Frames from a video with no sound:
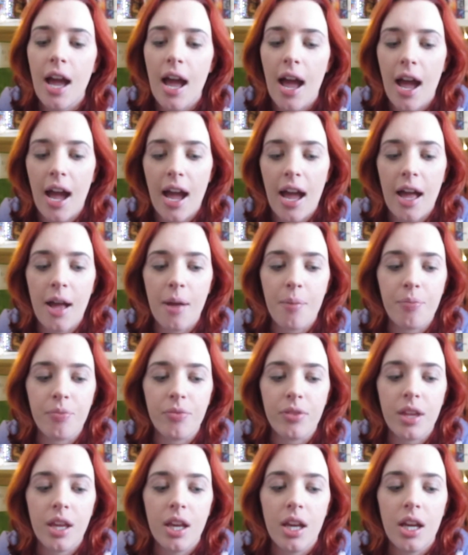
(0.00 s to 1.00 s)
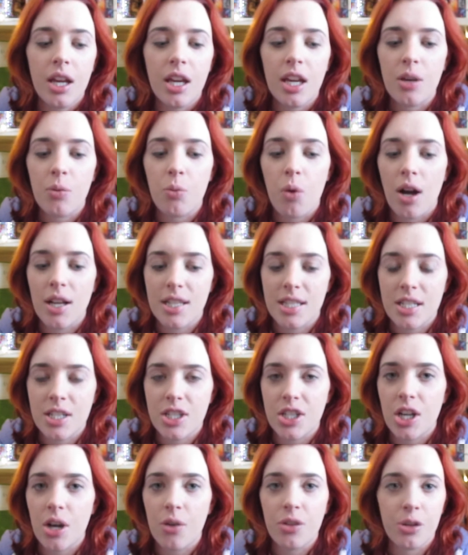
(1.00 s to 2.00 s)
Um, it
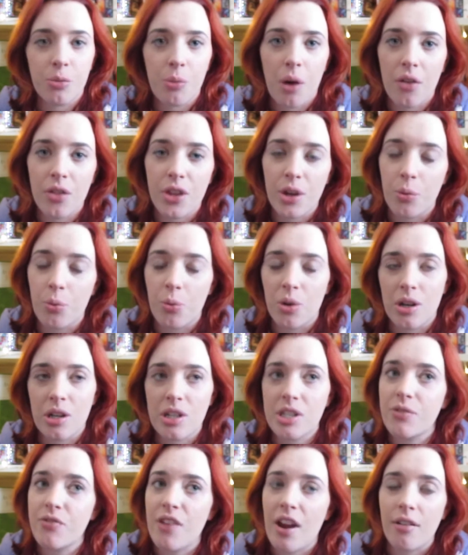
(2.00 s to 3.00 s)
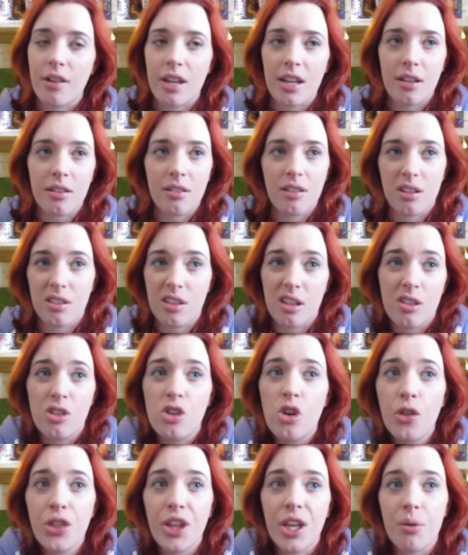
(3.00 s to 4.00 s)
wasn't you know there there weren't very like
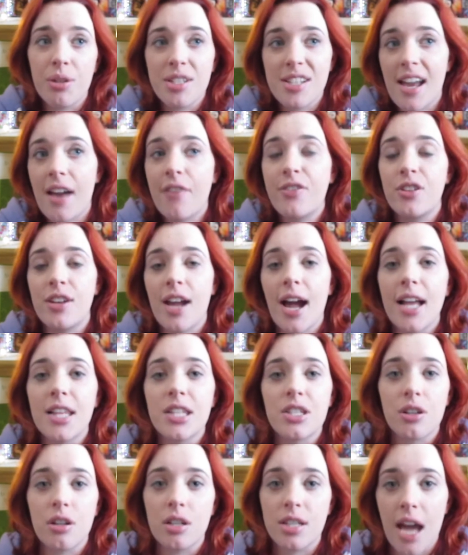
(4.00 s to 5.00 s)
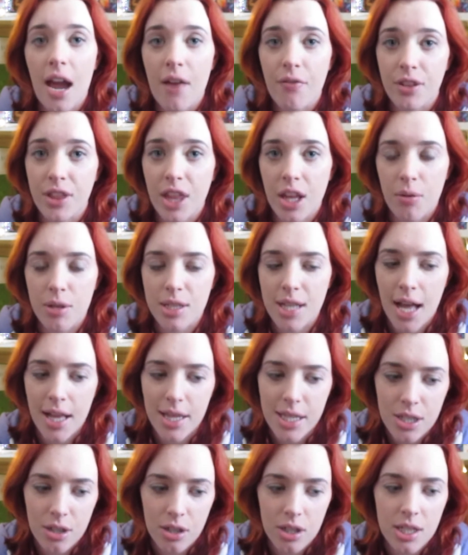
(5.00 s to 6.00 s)
nothing was left unanswered everything was
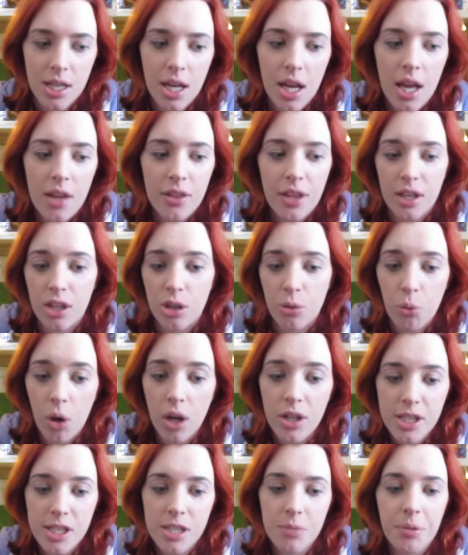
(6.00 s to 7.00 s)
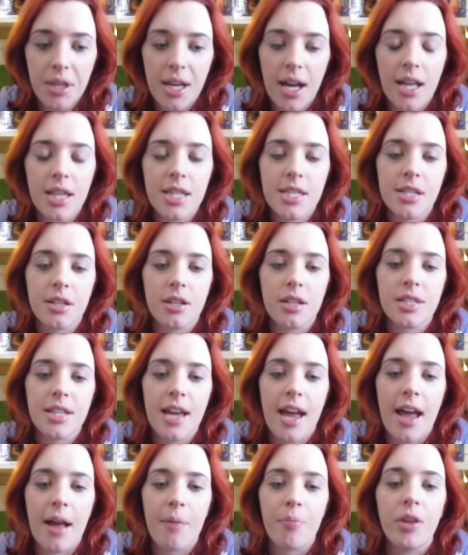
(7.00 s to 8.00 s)
answered that you wanted to be answered
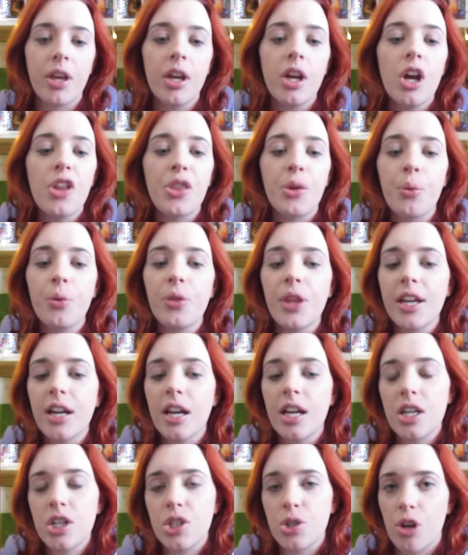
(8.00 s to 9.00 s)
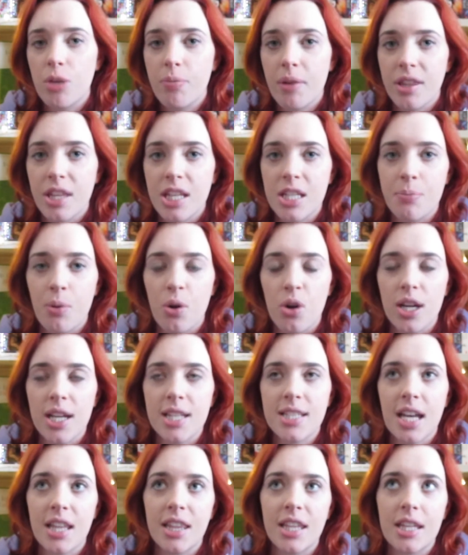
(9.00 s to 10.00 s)
um the one thing i enjoy about this book
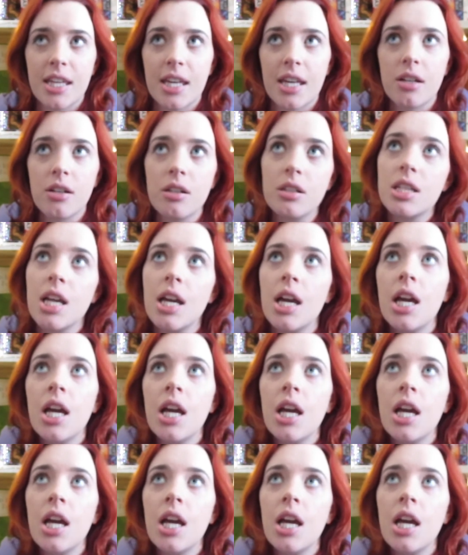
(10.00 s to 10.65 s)
is that the guild